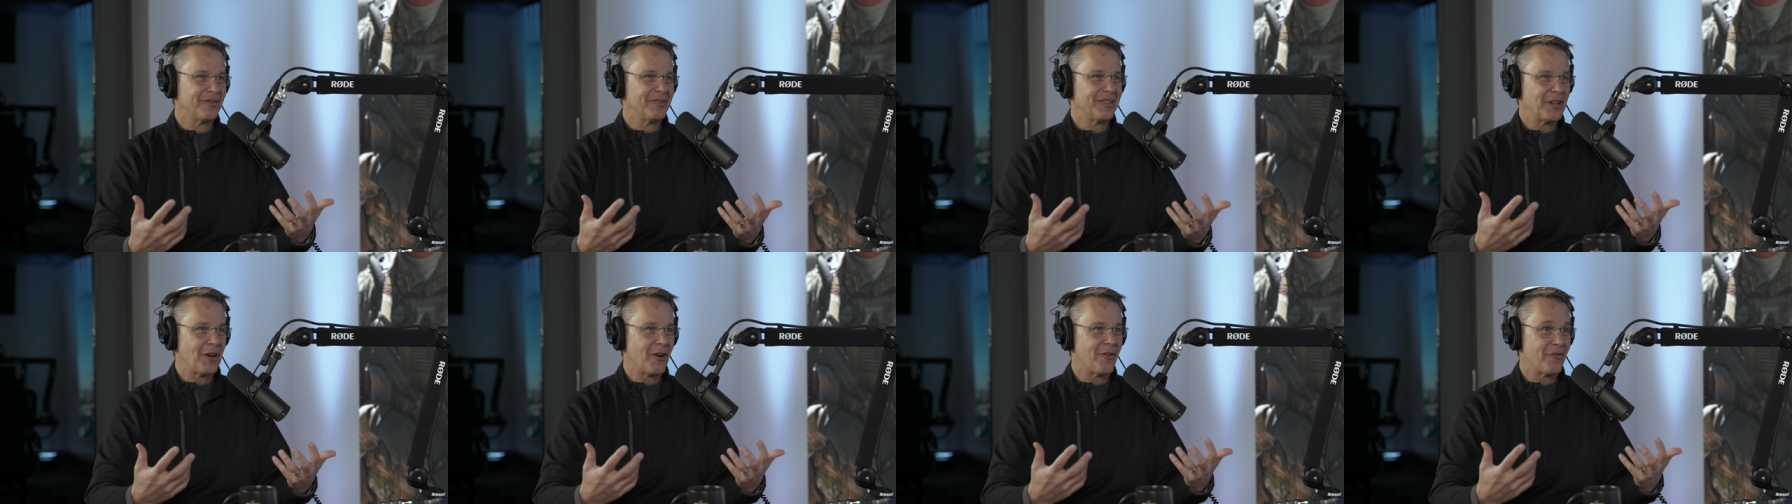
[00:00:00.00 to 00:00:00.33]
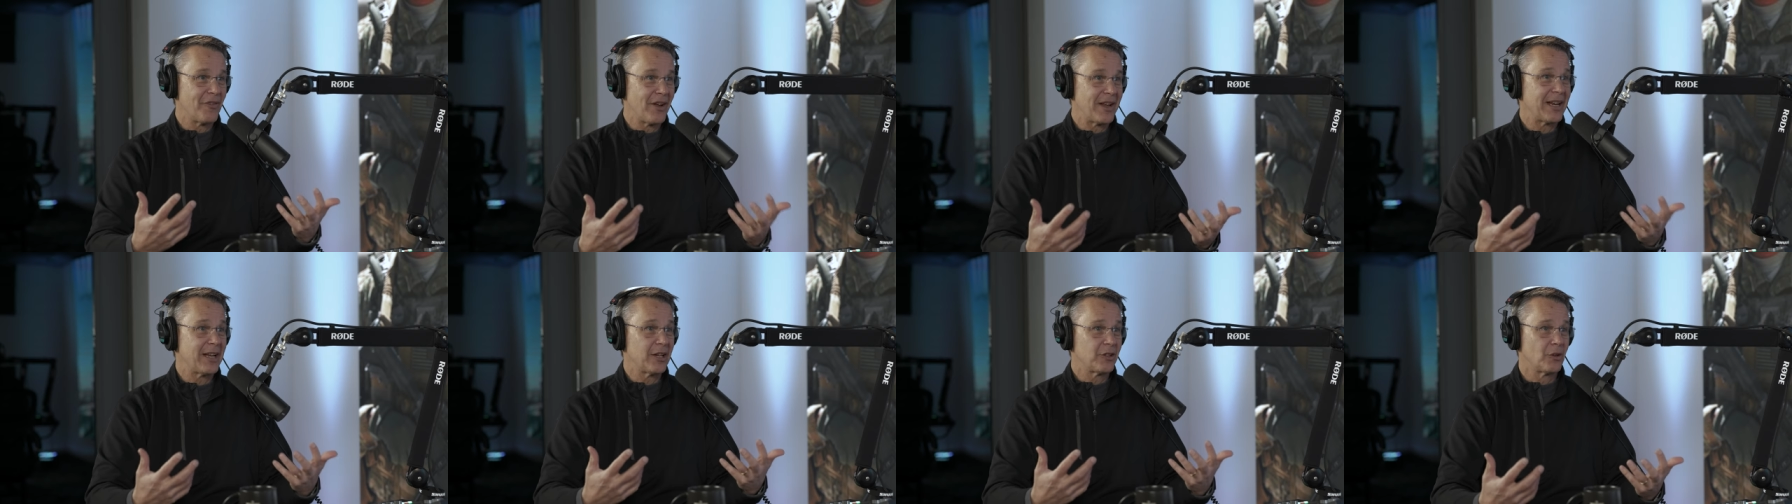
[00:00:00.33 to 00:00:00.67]
sure. you know
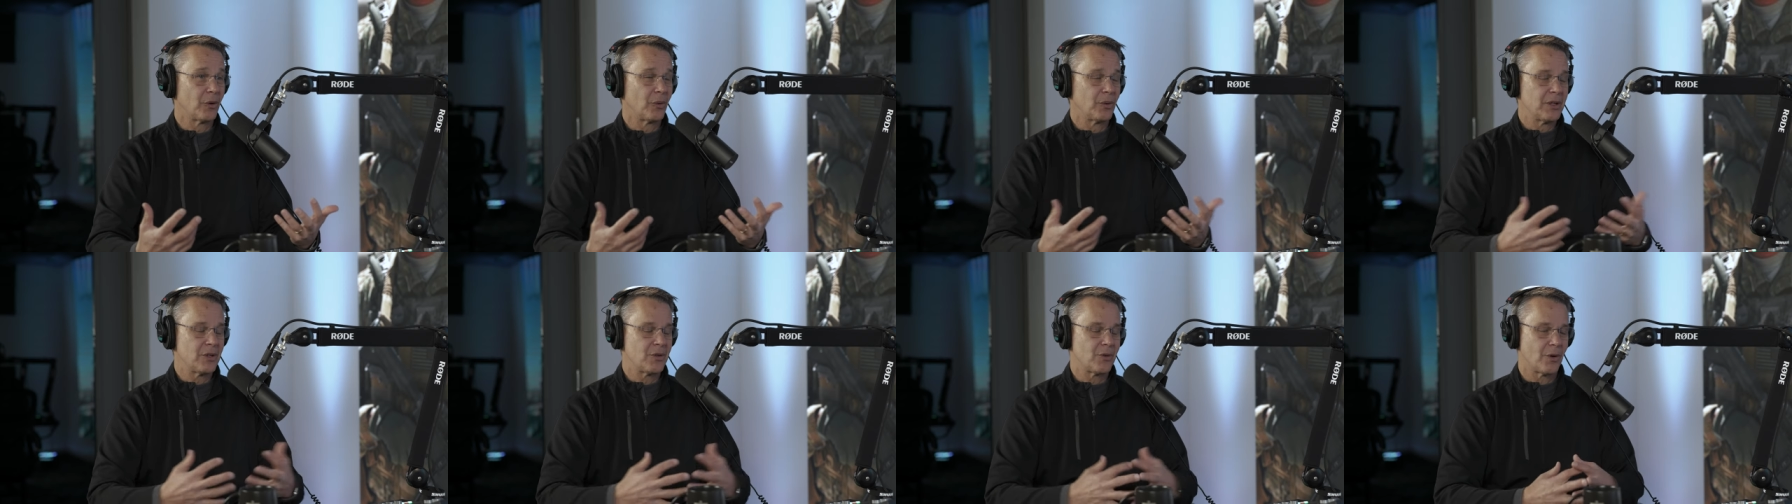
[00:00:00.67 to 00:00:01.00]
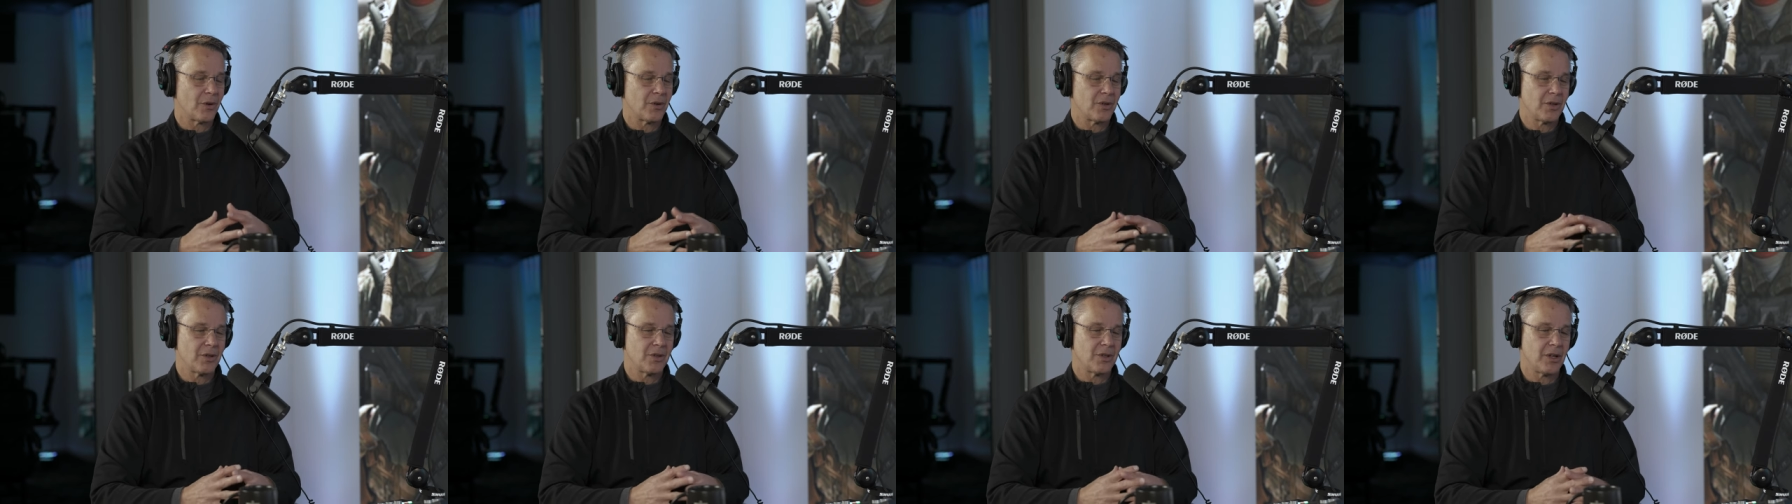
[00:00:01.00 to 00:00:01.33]
financial
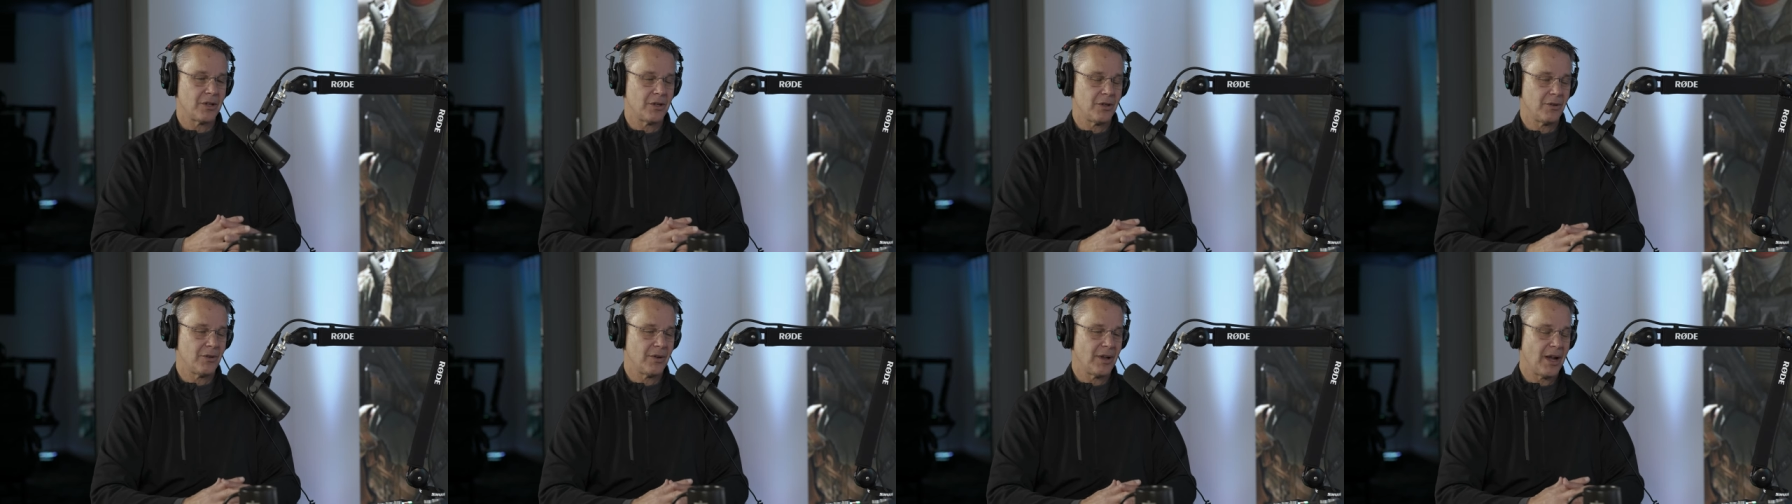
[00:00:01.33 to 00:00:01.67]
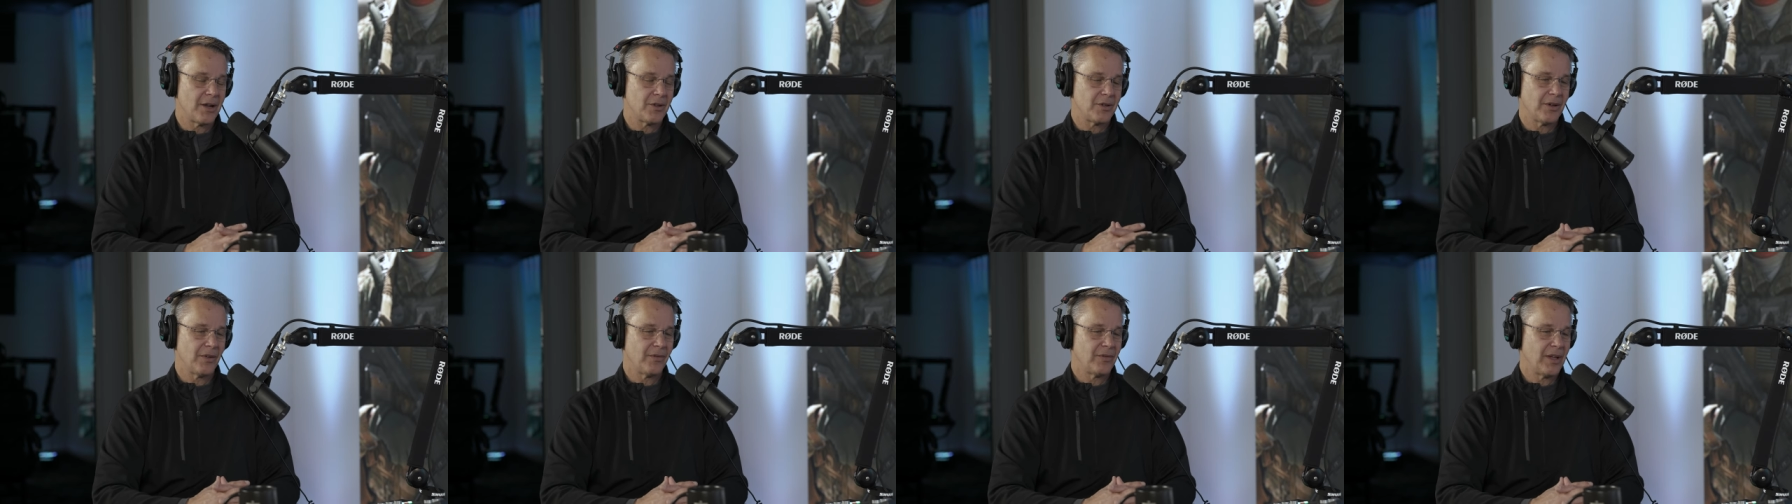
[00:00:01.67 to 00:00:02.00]
resources that you
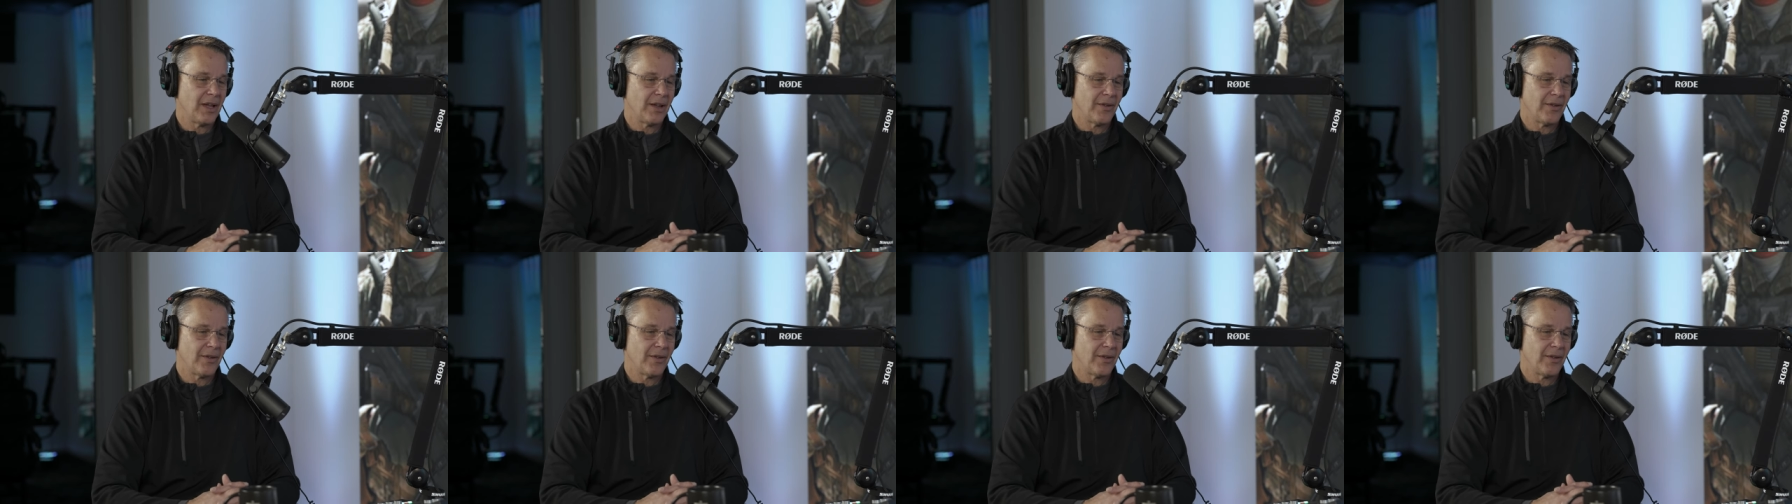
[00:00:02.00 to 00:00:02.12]
guys have